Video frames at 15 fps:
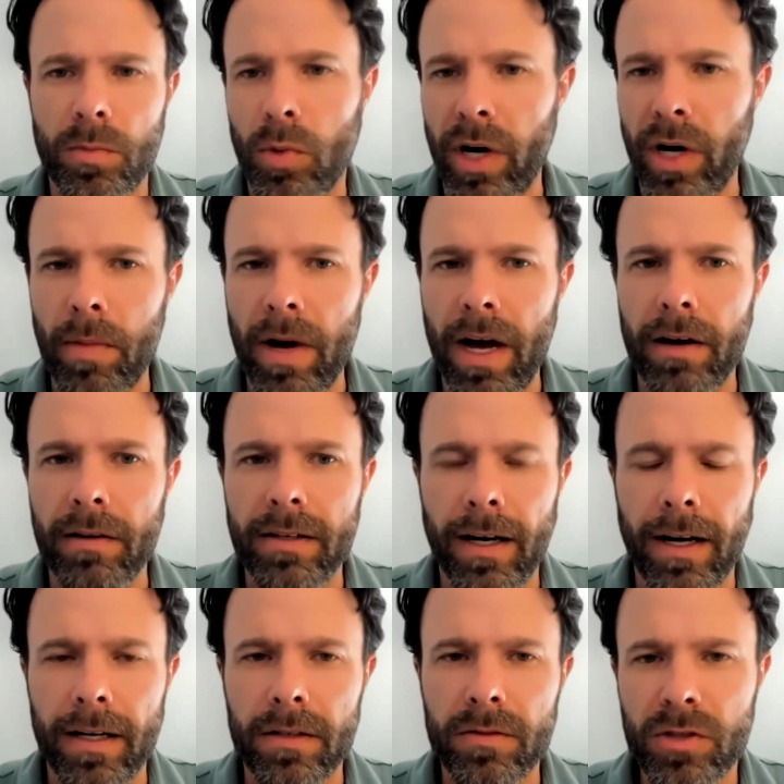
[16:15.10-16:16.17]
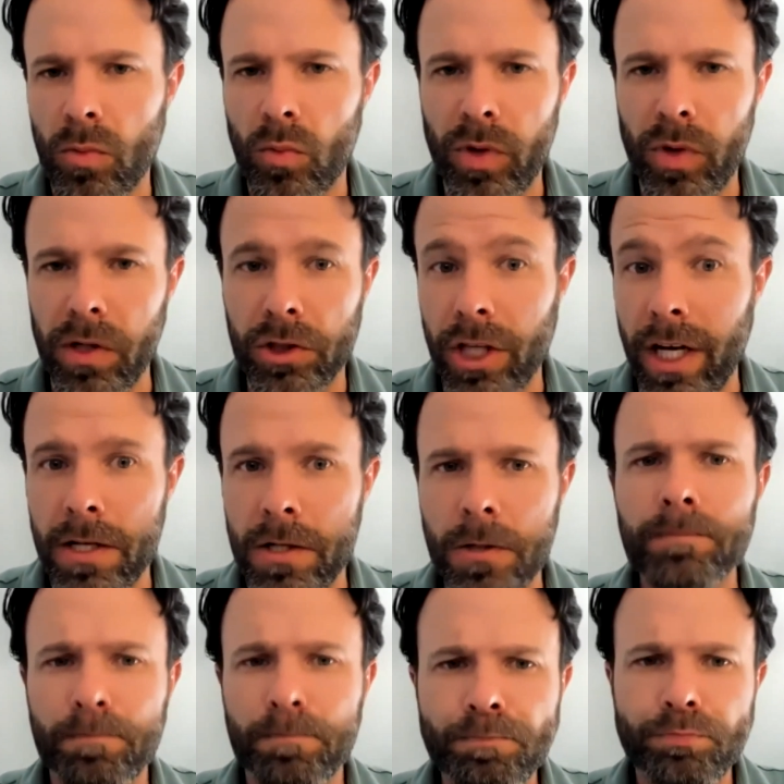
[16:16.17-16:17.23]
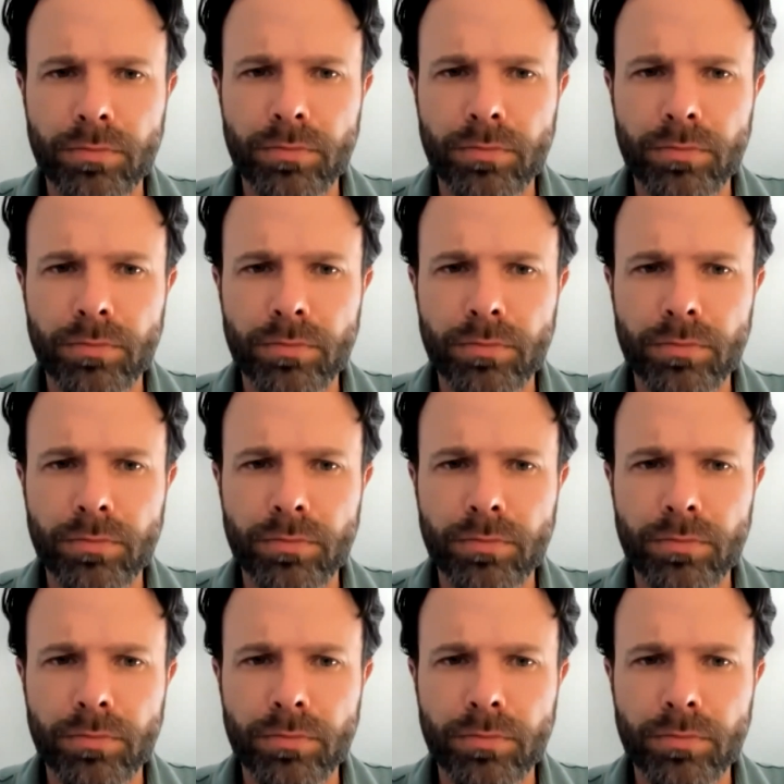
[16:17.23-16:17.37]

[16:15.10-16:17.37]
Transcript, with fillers: to bring about to real change.